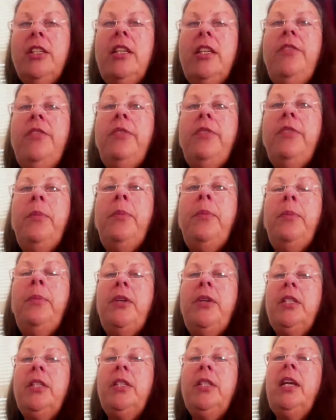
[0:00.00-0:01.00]
for me
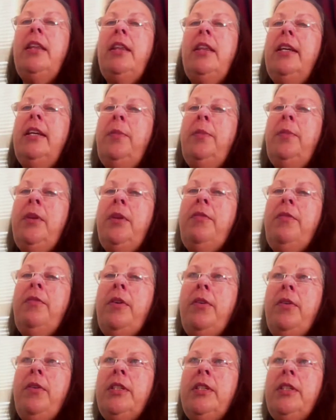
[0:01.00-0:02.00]
personally, I think I'm going to
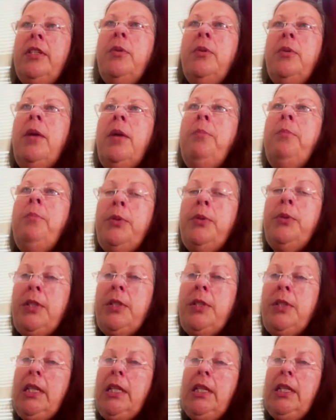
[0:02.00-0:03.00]
focus more on
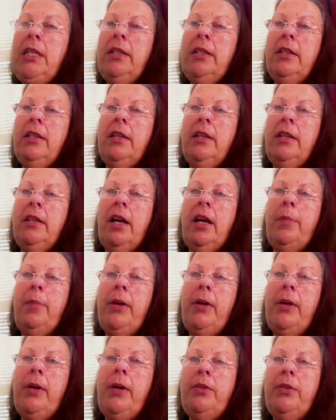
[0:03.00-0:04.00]
boosting a
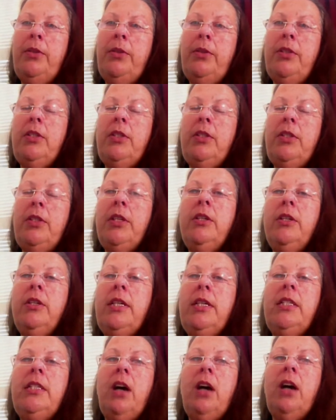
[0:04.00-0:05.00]
post to
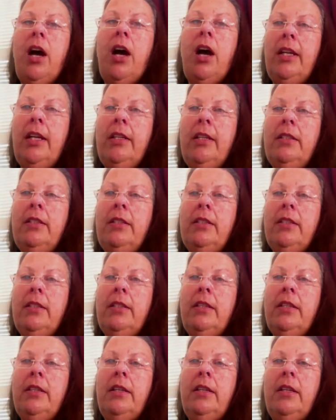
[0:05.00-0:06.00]
increase
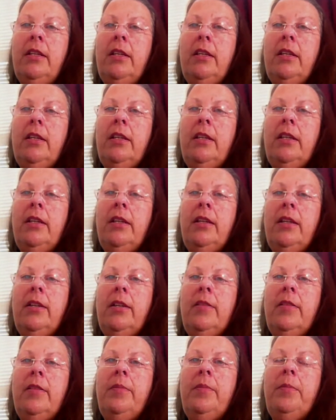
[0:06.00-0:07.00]
audience
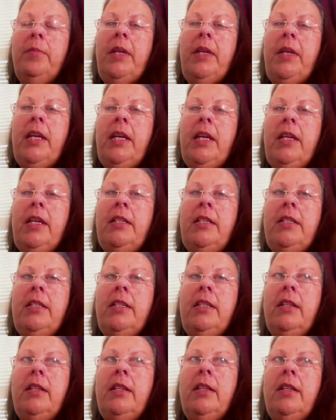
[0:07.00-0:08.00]
because
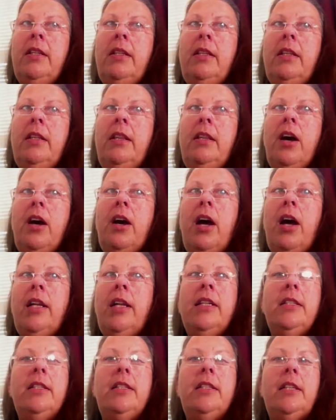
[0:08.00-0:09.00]
the
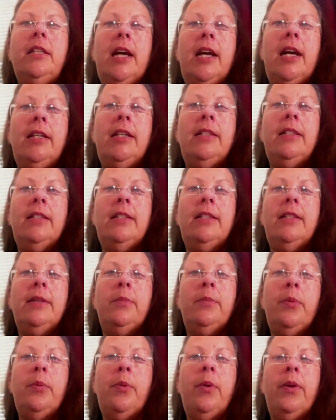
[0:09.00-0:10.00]
audience size is
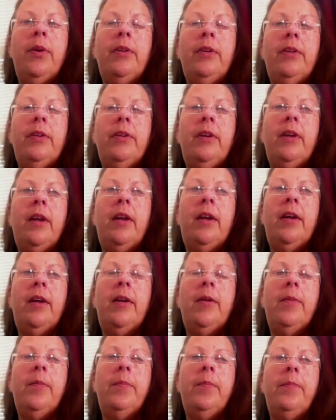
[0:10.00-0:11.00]
important.
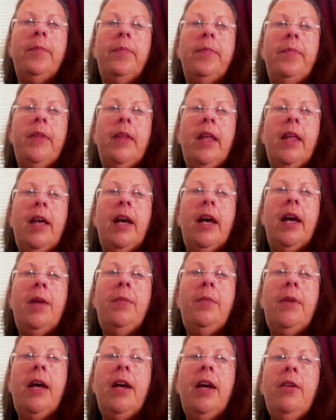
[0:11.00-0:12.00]
I'm
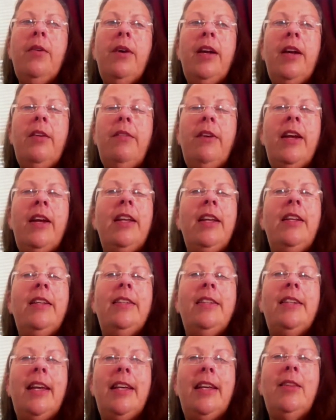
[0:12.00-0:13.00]
not quite ready
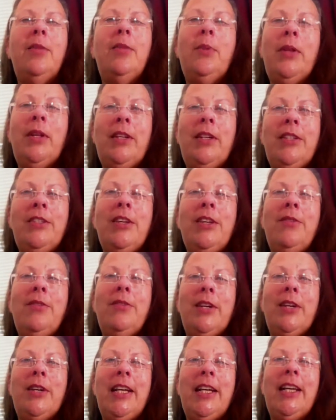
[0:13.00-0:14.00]
to take the plunge on
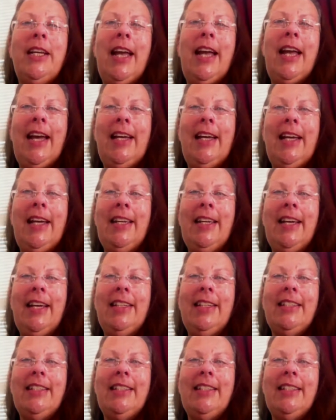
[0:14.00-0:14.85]
running an ad yet